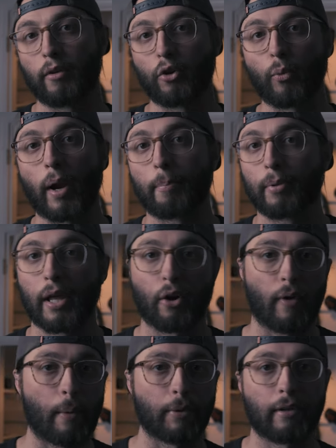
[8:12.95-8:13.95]
and you wanna play
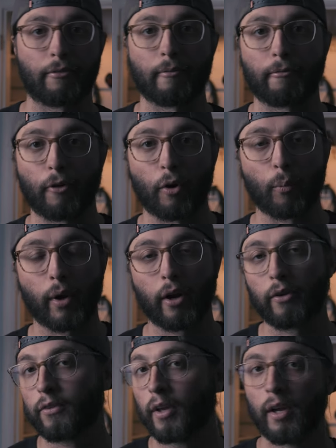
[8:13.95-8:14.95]
around with different
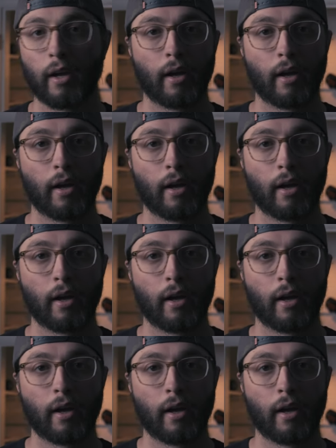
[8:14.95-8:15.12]
firmwares.